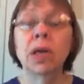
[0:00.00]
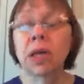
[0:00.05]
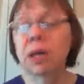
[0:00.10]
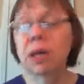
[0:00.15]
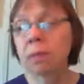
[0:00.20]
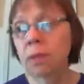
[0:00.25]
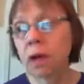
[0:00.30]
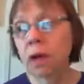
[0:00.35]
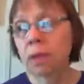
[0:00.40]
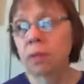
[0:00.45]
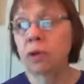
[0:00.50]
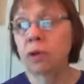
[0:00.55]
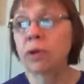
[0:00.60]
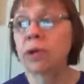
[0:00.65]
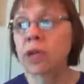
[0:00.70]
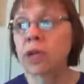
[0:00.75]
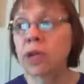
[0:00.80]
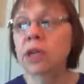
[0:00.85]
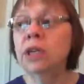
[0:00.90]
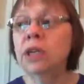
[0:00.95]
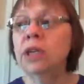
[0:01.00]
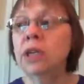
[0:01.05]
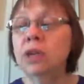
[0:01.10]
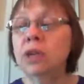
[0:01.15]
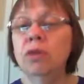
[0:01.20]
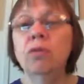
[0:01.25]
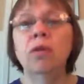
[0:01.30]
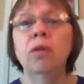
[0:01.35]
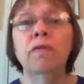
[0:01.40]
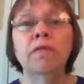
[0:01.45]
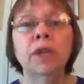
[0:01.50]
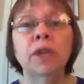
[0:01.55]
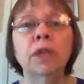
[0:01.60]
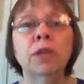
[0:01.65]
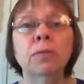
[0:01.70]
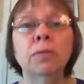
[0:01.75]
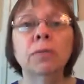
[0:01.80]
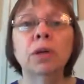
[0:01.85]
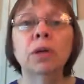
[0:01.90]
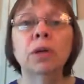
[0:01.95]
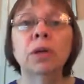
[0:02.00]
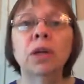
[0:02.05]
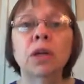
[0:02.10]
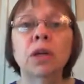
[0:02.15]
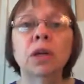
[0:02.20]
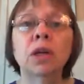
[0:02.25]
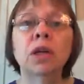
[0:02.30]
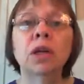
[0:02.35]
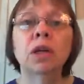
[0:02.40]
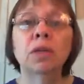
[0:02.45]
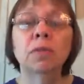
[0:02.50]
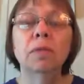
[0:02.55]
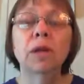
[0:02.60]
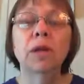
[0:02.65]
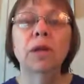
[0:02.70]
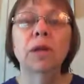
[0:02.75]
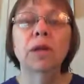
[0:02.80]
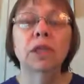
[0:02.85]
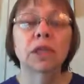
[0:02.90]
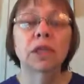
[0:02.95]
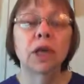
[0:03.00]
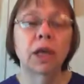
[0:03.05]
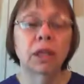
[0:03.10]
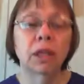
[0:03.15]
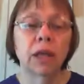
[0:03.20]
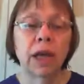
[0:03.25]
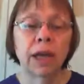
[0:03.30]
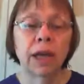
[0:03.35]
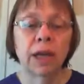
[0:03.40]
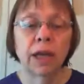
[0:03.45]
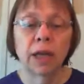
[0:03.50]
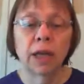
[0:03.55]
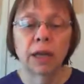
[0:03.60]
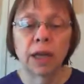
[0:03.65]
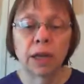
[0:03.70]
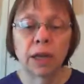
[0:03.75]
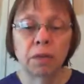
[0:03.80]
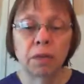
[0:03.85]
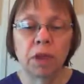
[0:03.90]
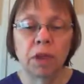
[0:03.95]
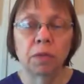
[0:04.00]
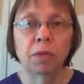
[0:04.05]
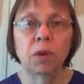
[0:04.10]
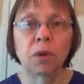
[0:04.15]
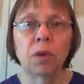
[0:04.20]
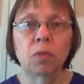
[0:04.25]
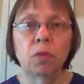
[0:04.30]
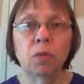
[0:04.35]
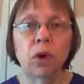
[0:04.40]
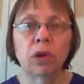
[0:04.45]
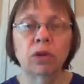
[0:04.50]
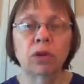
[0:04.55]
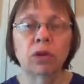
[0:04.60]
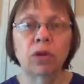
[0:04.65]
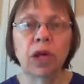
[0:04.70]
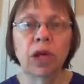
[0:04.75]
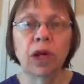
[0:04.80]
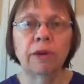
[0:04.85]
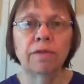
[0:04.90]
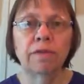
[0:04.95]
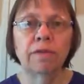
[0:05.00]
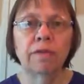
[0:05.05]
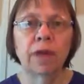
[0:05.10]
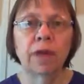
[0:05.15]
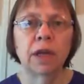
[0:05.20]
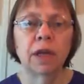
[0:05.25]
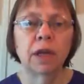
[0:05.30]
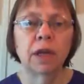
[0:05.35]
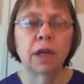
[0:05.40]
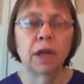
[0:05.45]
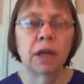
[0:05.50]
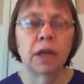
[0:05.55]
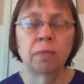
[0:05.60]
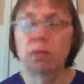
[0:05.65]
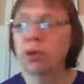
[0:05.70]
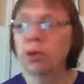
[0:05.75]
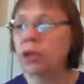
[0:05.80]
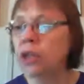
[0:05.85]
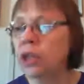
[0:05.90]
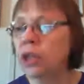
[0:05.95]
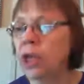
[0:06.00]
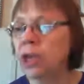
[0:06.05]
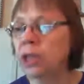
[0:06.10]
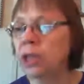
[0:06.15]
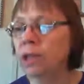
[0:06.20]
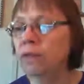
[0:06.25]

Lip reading: But I'm going to continue on Facebook because I like it and people can watch live, and I appreciate the